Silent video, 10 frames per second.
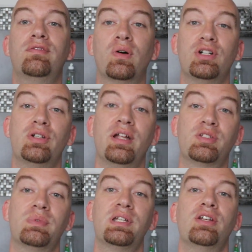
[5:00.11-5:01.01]
for our
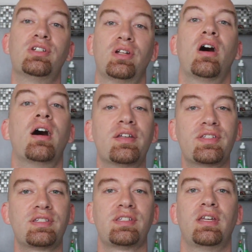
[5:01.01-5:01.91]
transportation
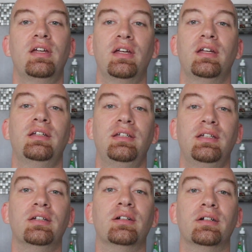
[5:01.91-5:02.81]
costs
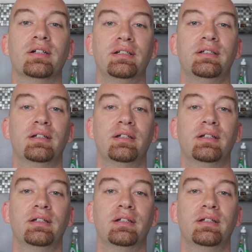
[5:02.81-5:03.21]
here